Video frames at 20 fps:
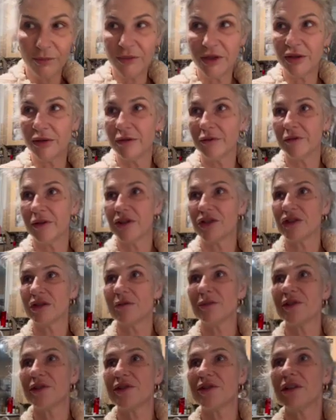my own
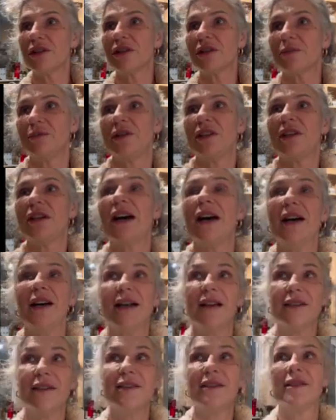vegetable stock
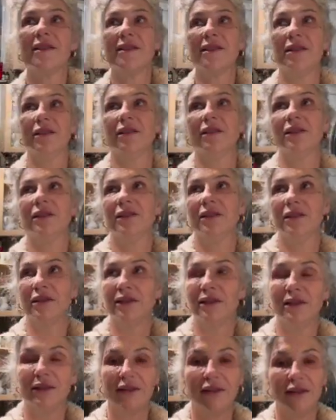because
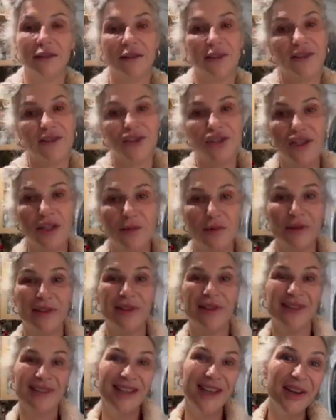it's cheaper,
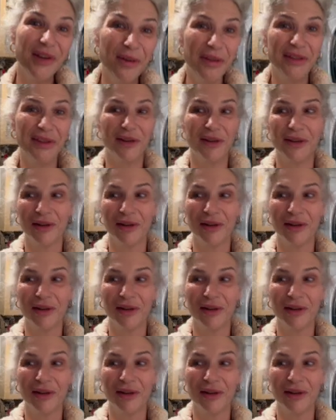it's healthier,